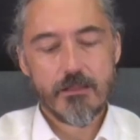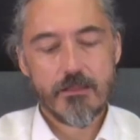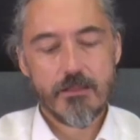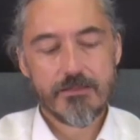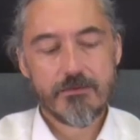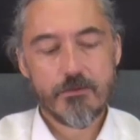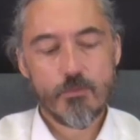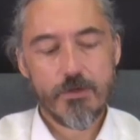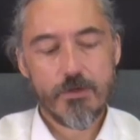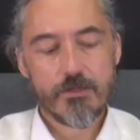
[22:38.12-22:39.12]
that
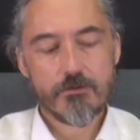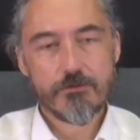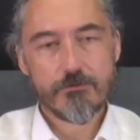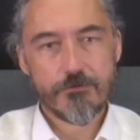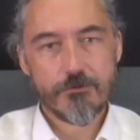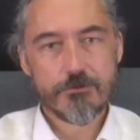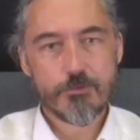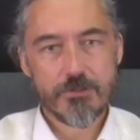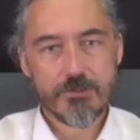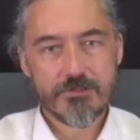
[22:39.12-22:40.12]
we are not the first
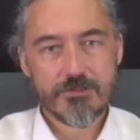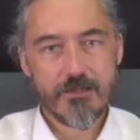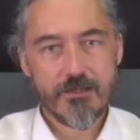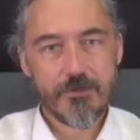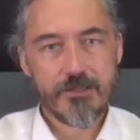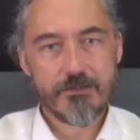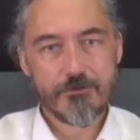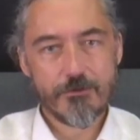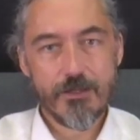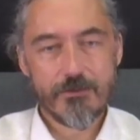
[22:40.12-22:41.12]
ones coming
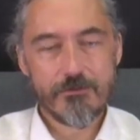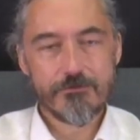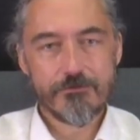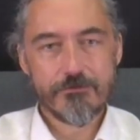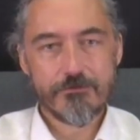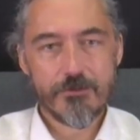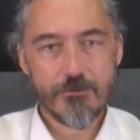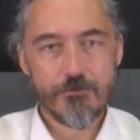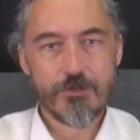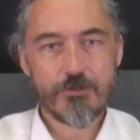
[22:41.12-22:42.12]
into life,
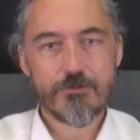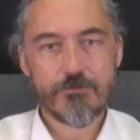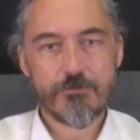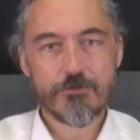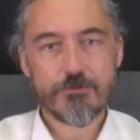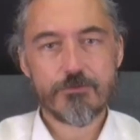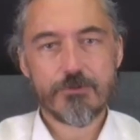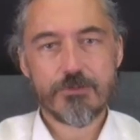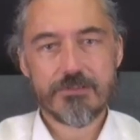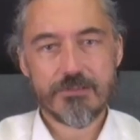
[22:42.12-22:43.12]
and we are not the first
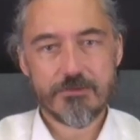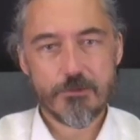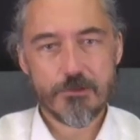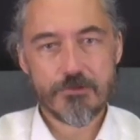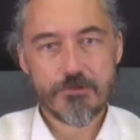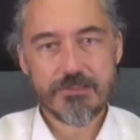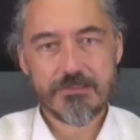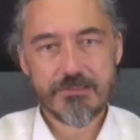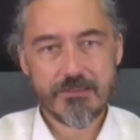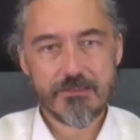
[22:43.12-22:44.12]
ones
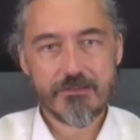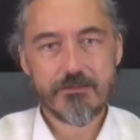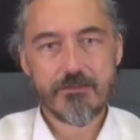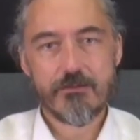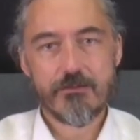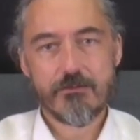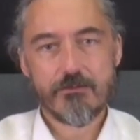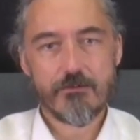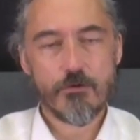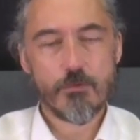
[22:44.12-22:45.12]
experiencing
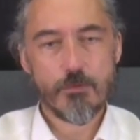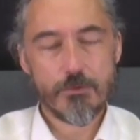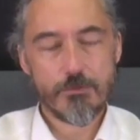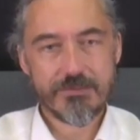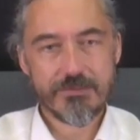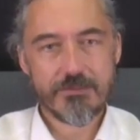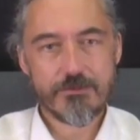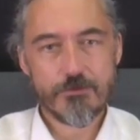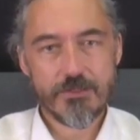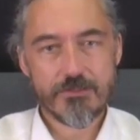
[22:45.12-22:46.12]
overwhelming
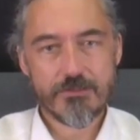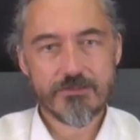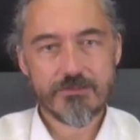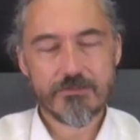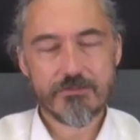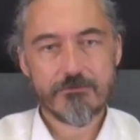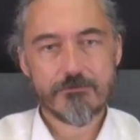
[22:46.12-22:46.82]
situations.